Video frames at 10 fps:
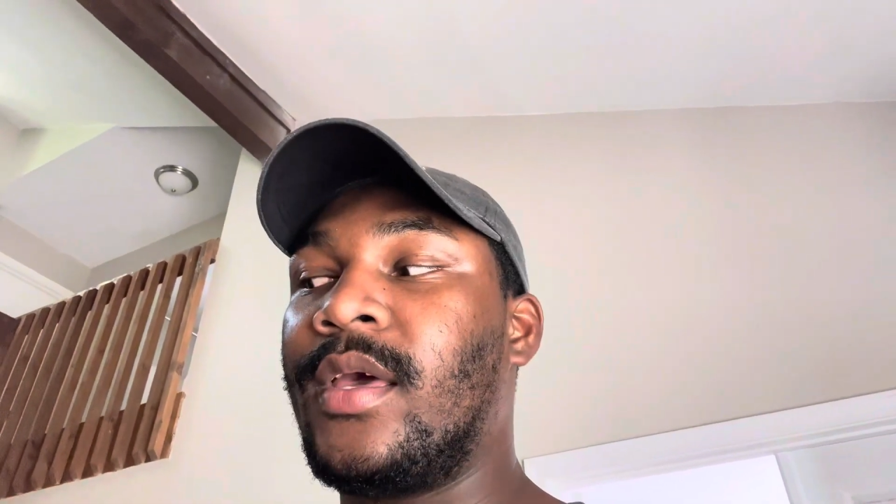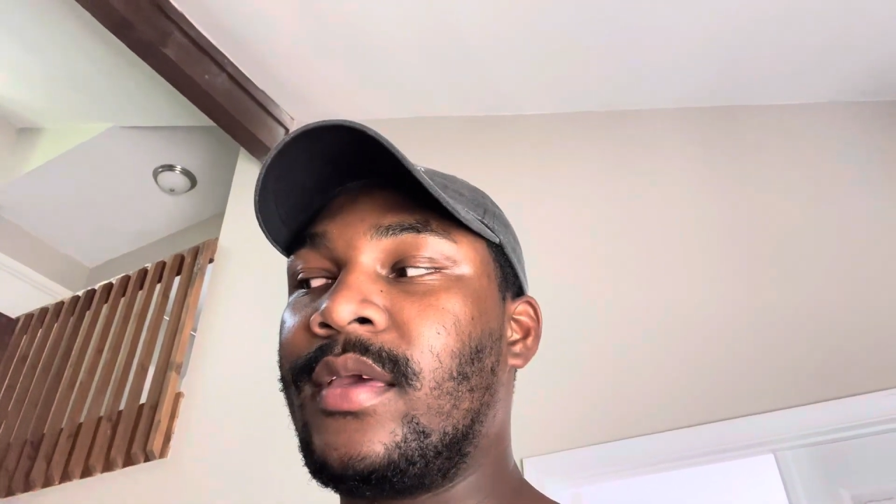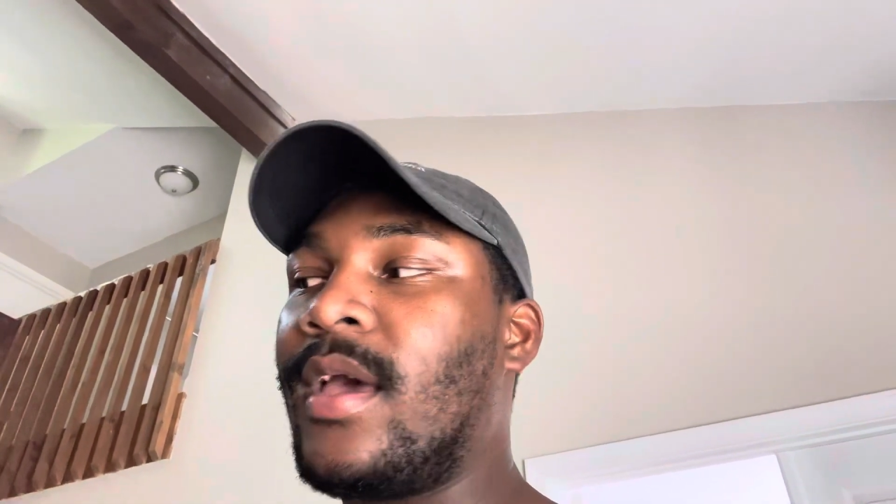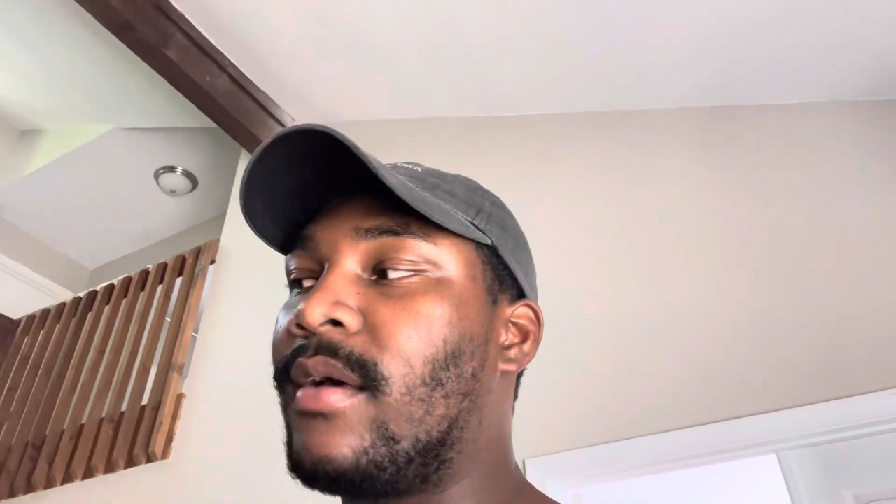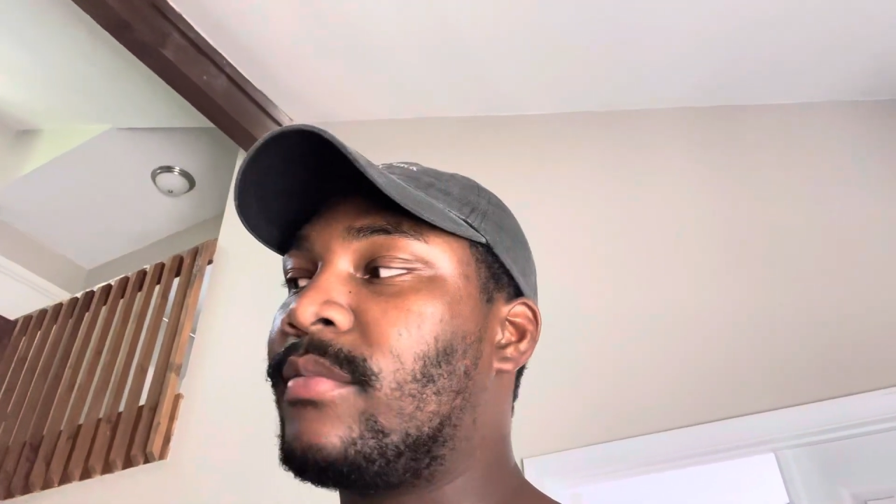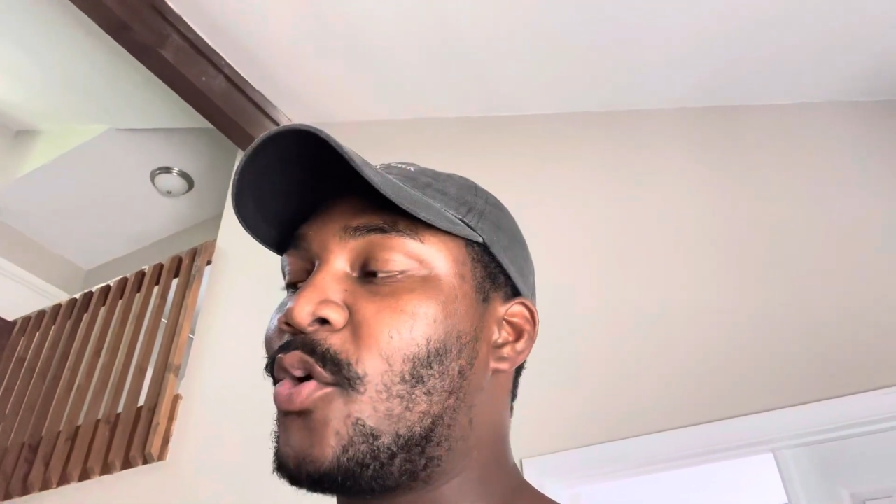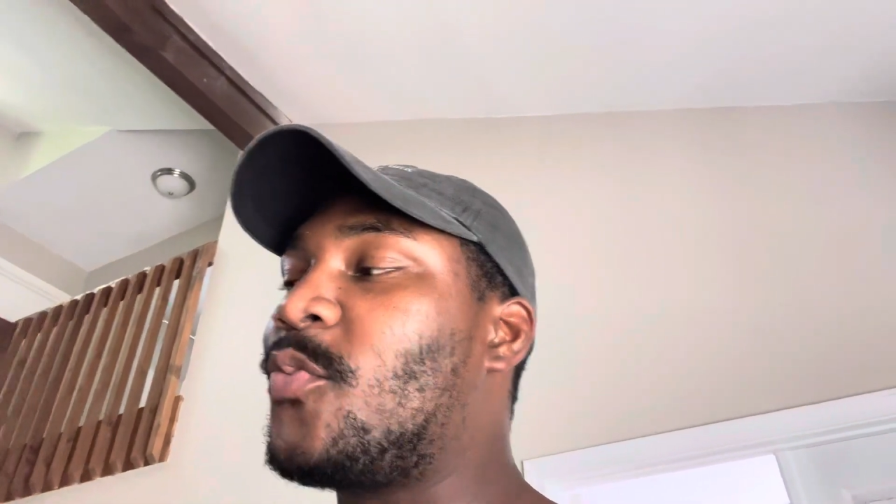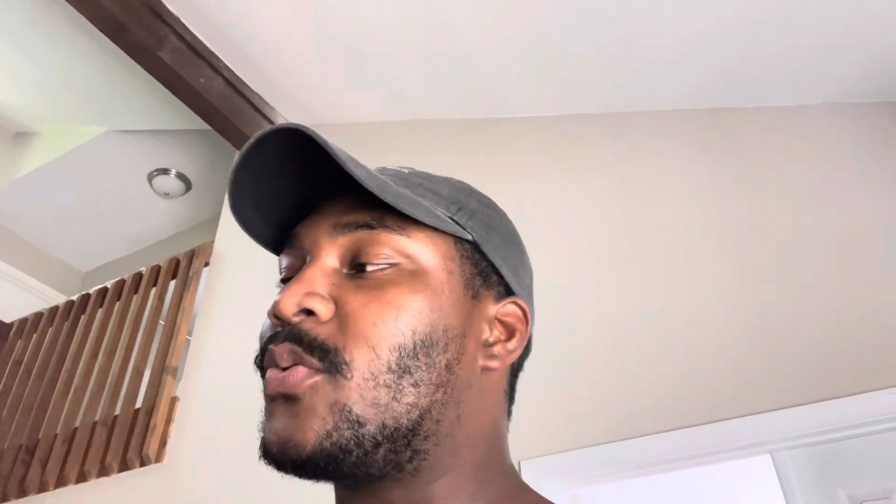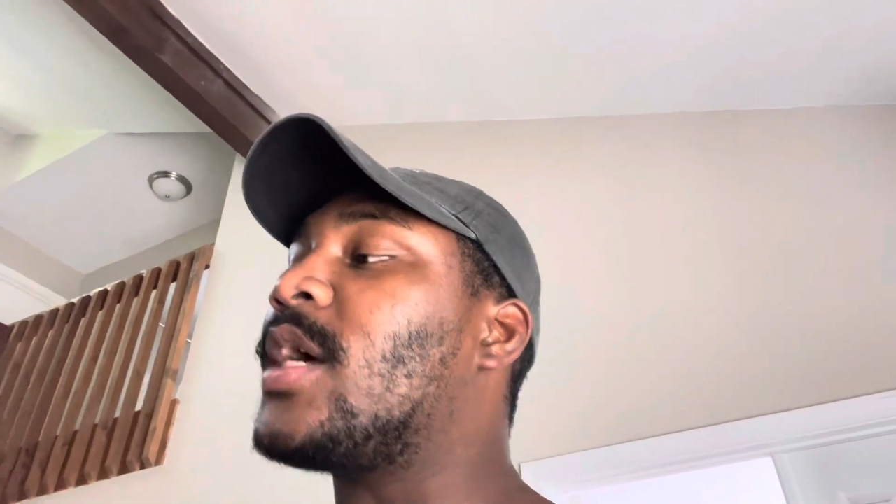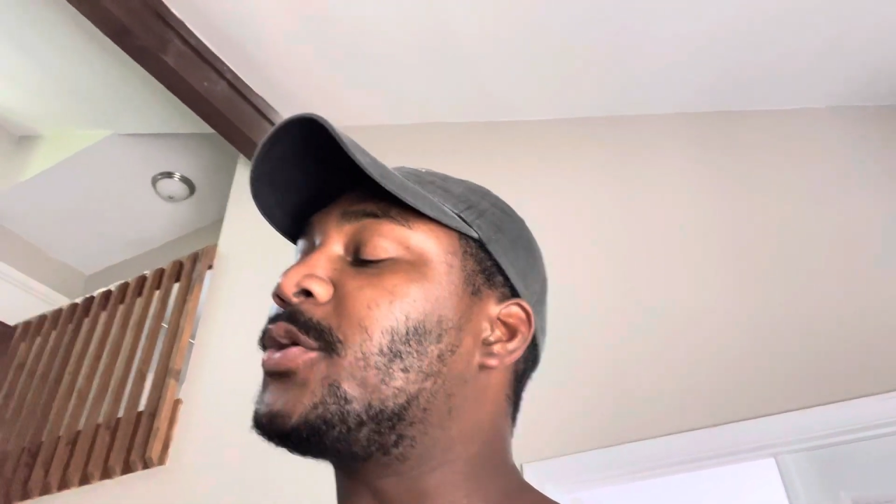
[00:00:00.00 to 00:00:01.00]
yeah,
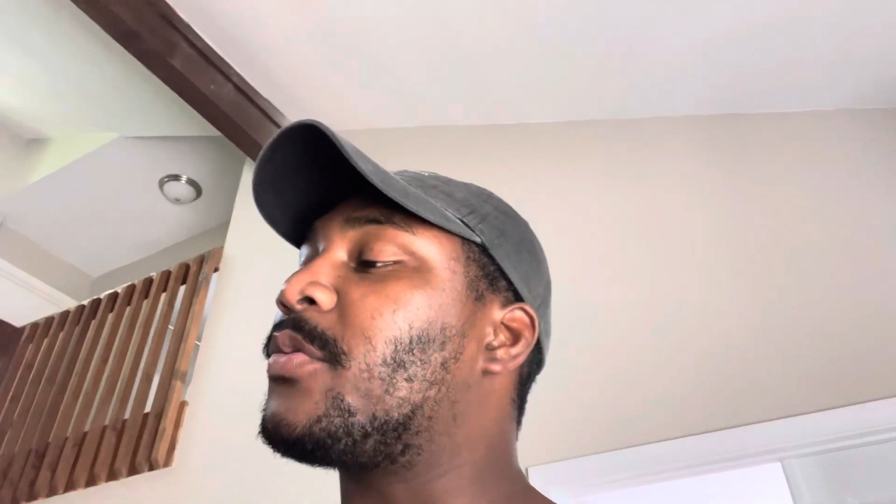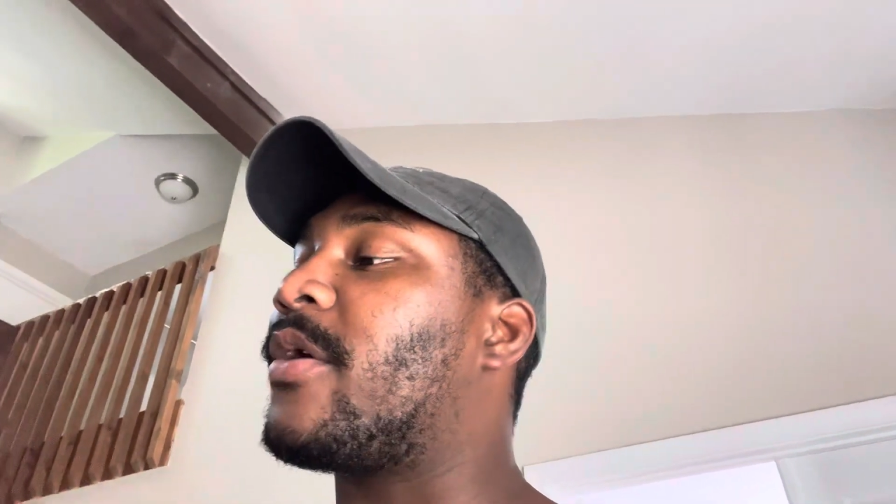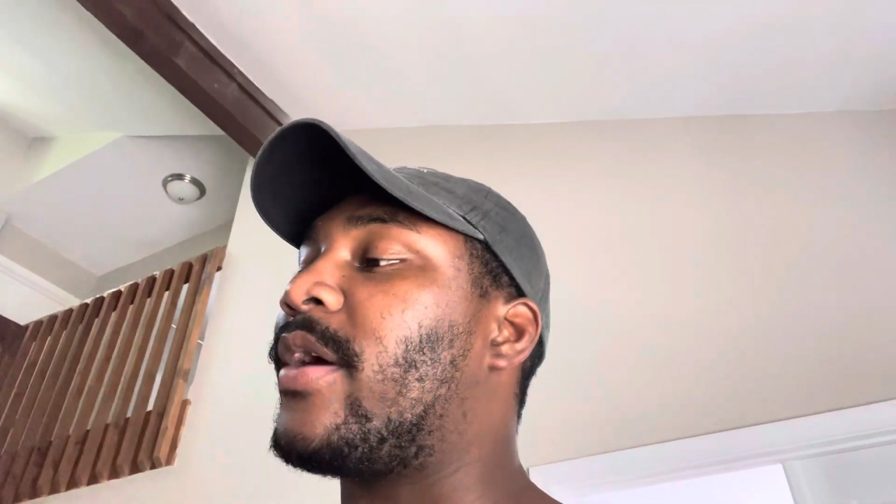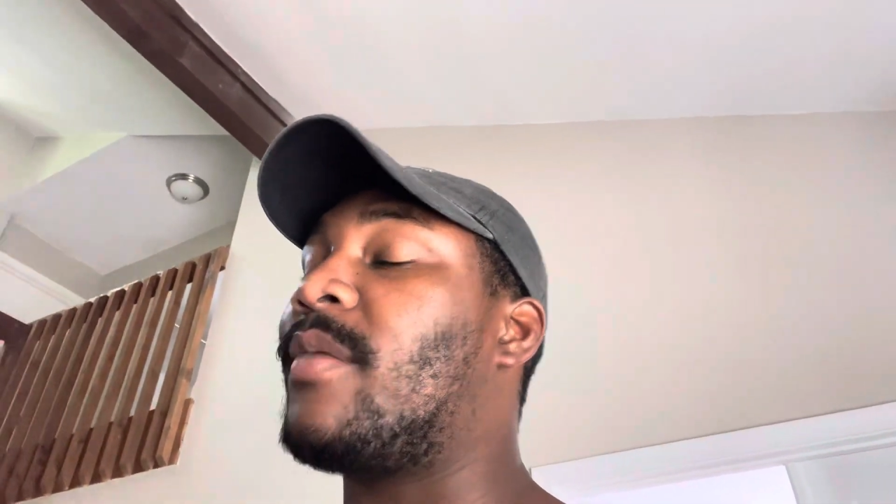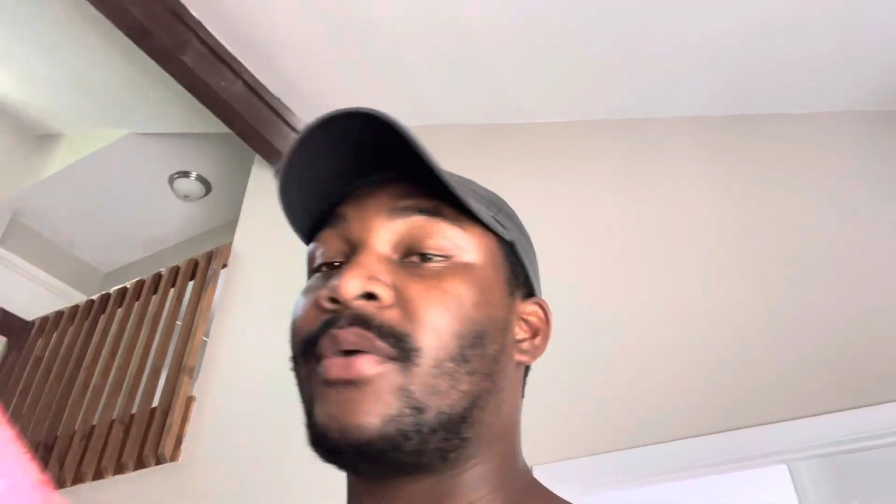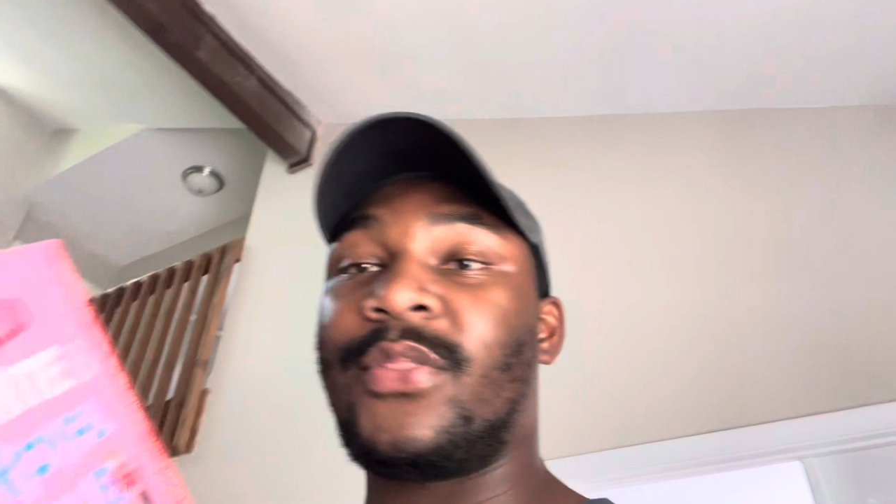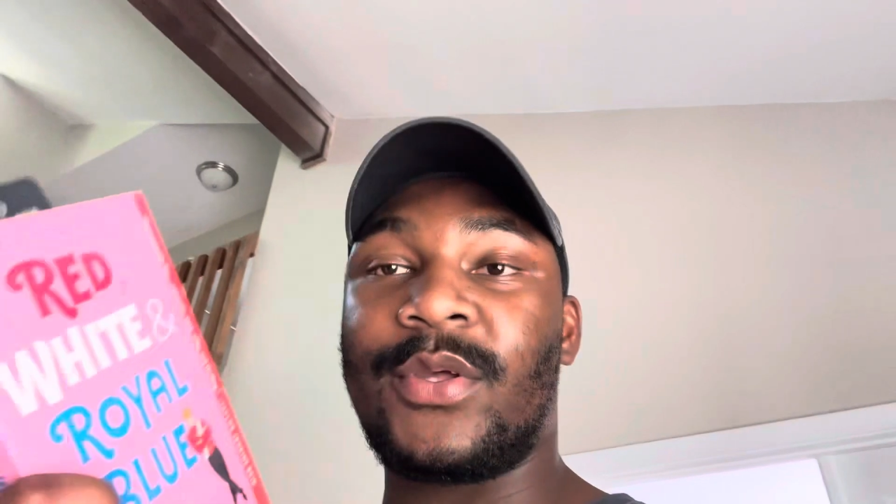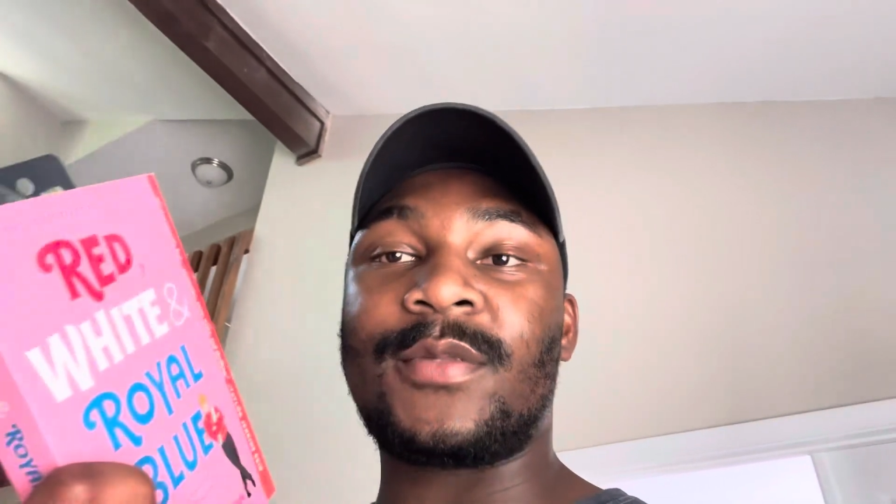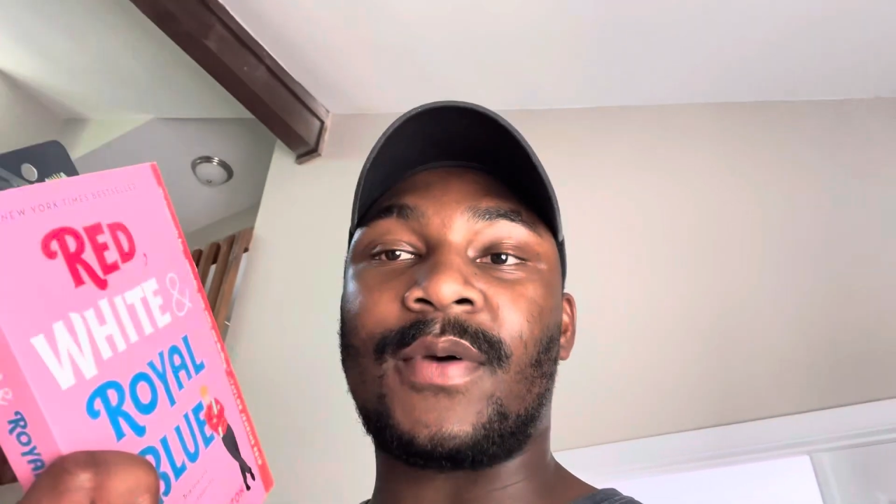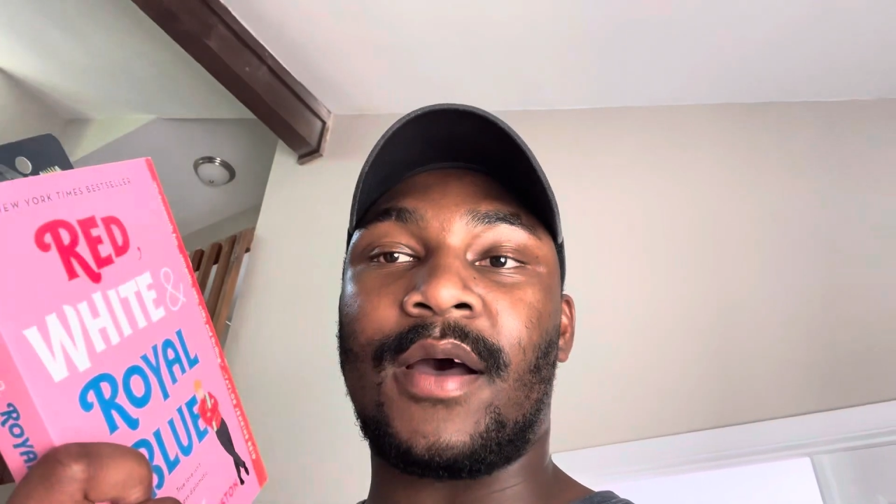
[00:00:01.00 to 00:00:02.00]
hopefully I don't regret it. But
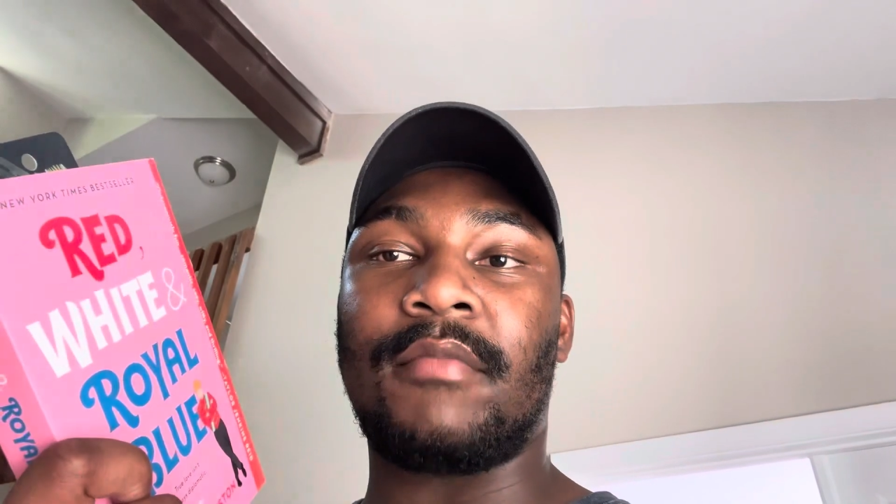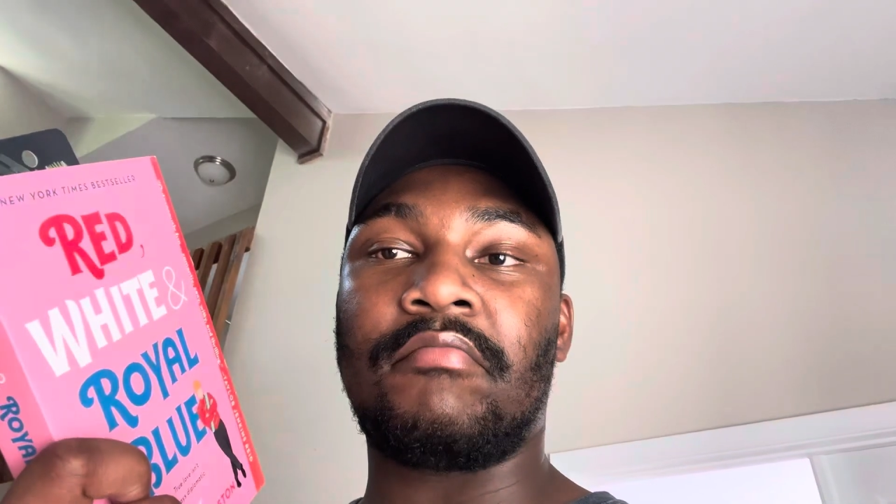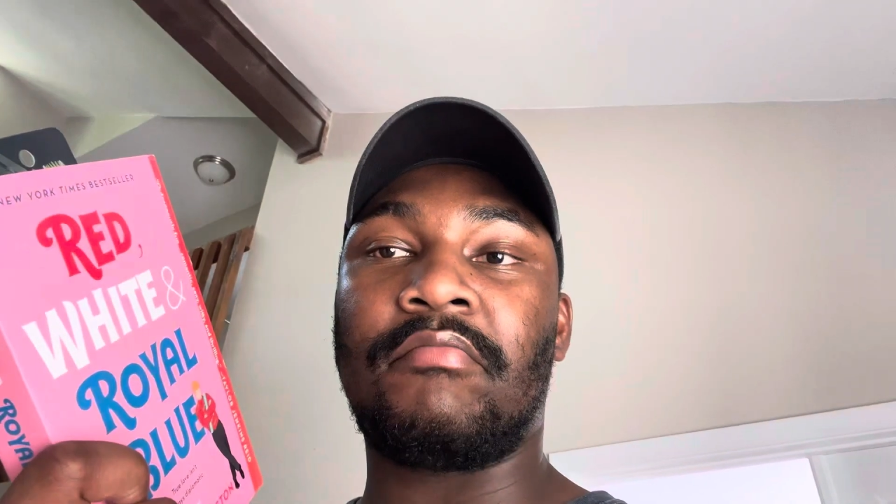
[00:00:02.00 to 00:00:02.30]
thus far,